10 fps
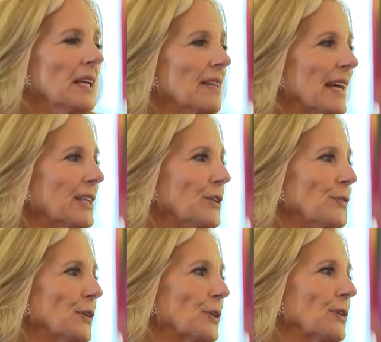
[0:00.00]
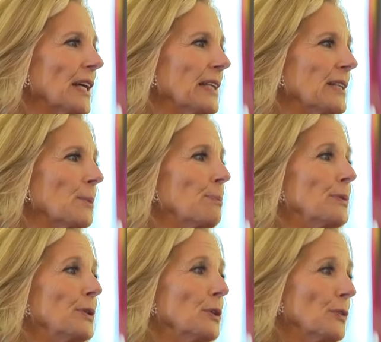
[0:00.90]
Thank you for creating the
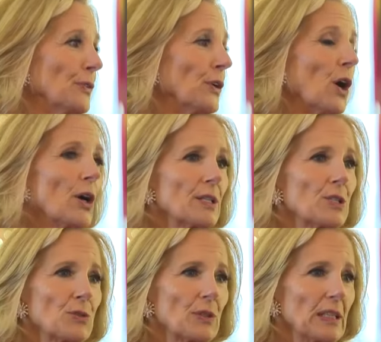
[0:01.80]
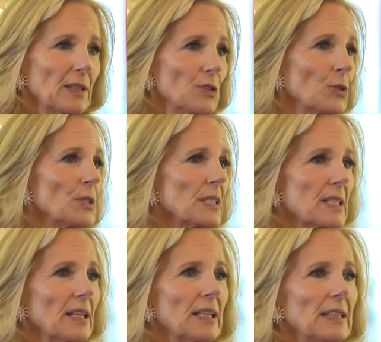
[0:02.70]
beautiful artistry in your
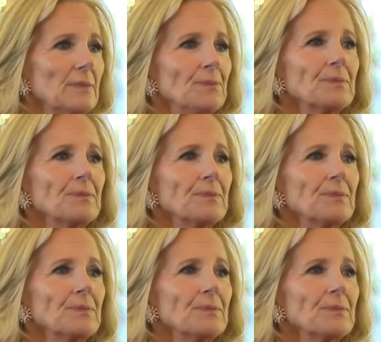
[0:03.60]
design.